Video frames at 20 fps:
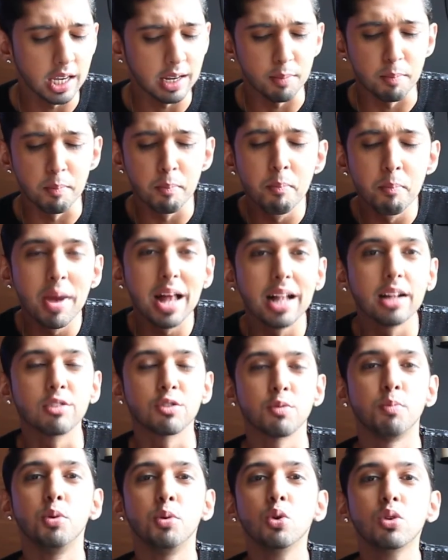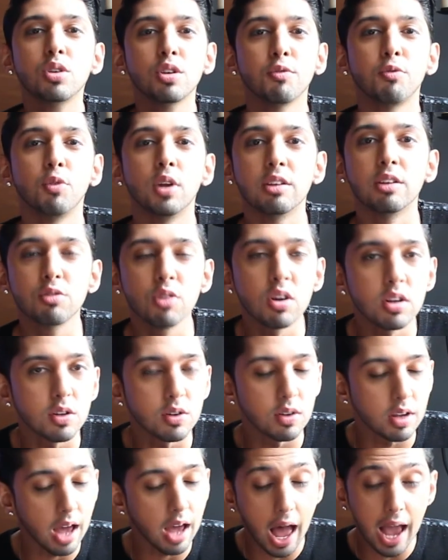It melts beautifully. It's not,
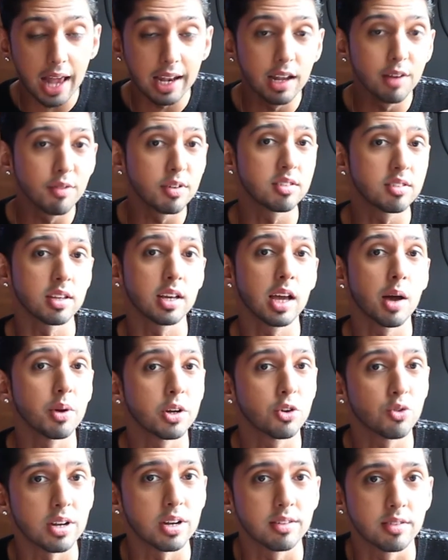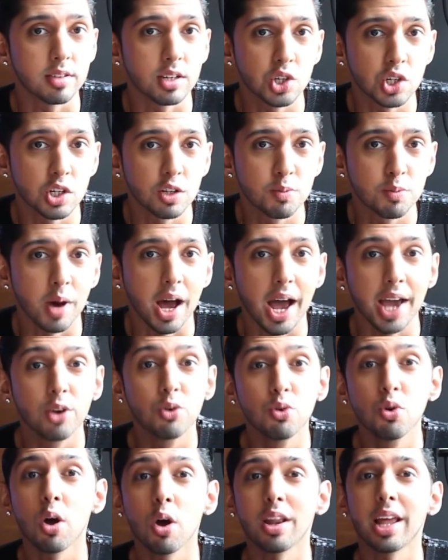I love a cigar with transitions, but I
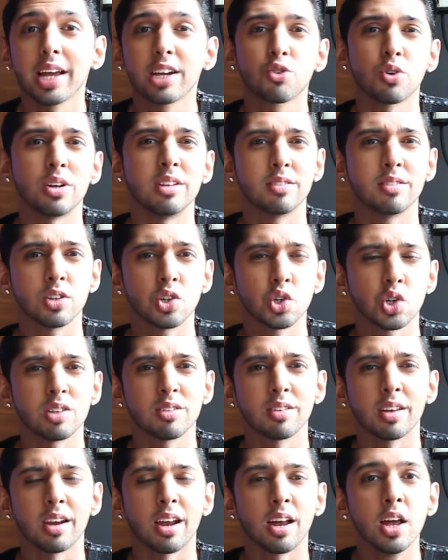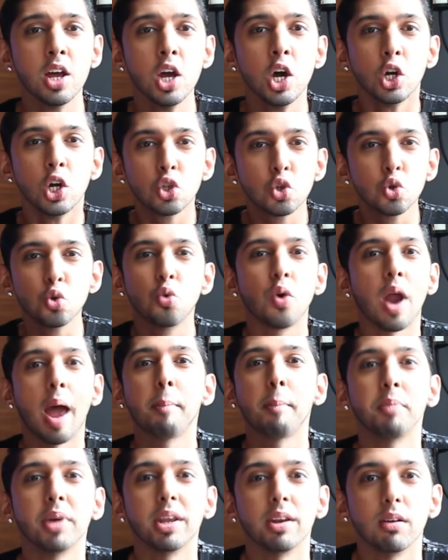do not like transitions that are too
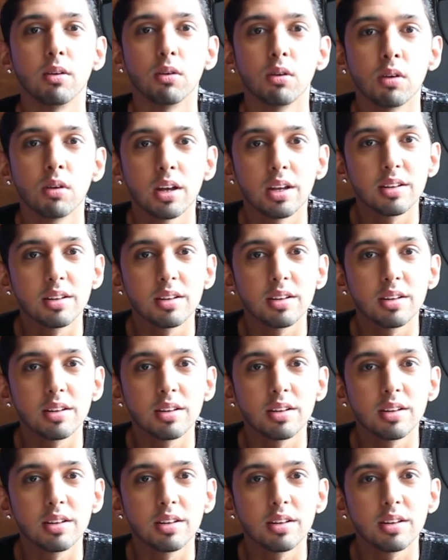rapid, you know.